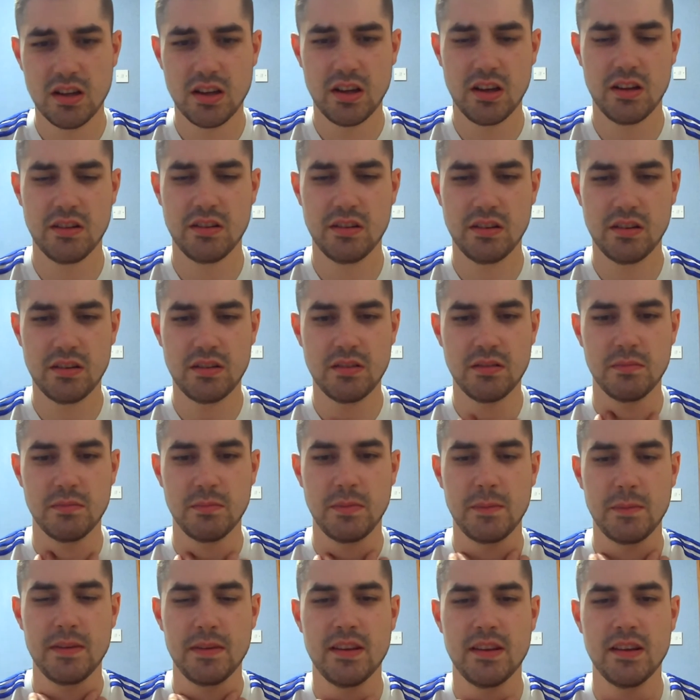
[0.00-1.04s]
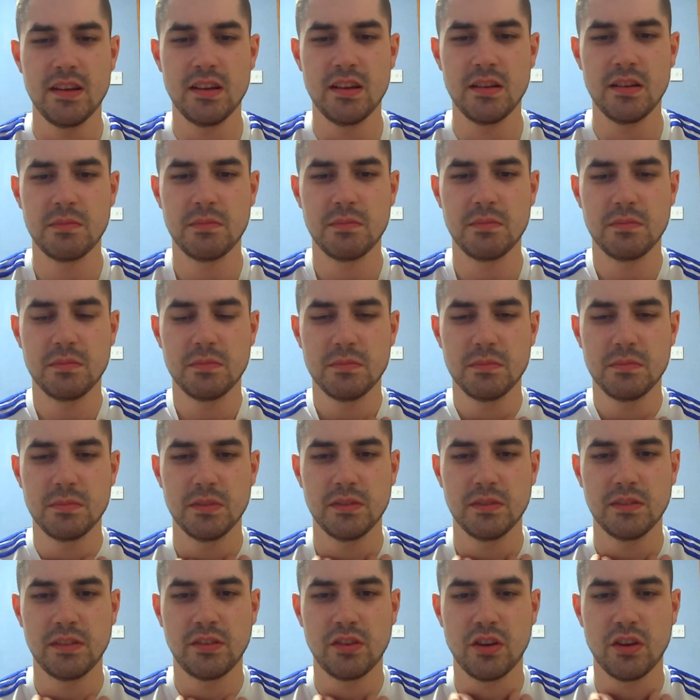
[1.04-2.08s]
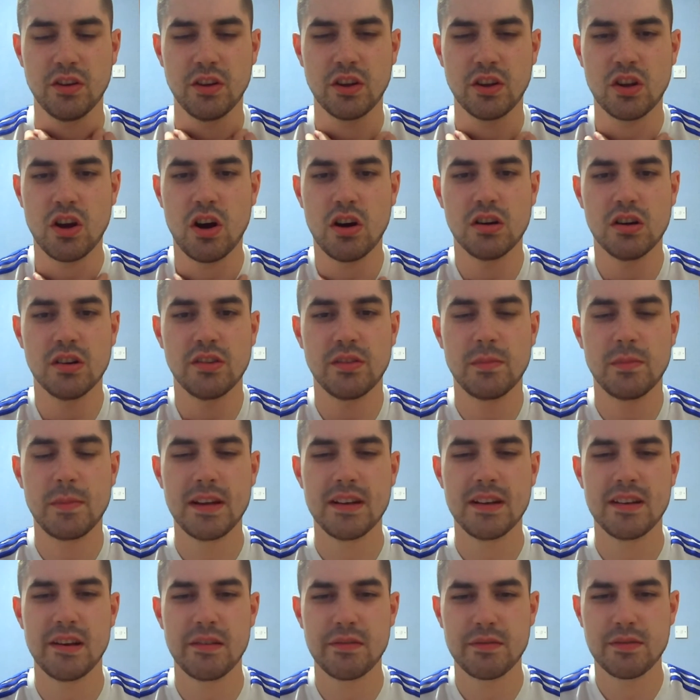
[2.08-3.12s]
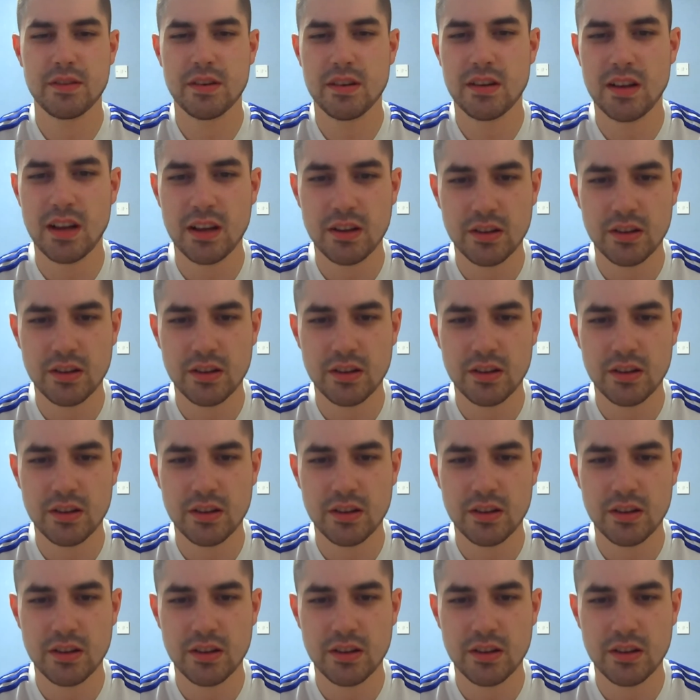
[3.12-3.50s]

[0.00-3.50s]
and maybe the sort of the collar's a bit different.